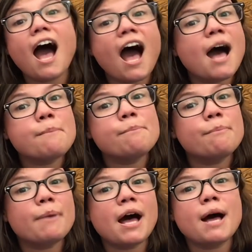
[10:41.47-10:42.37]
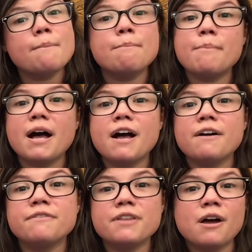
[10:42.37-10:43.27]
Up
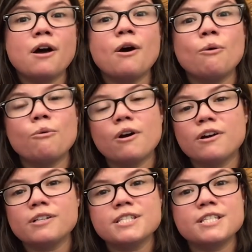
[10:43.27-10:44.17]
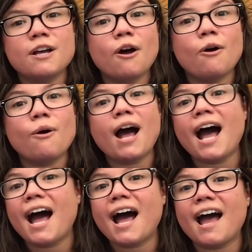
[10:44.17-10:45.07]
above the world so
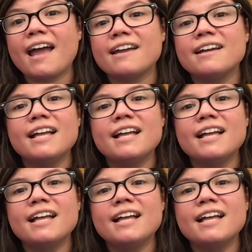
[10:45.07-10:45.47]
high,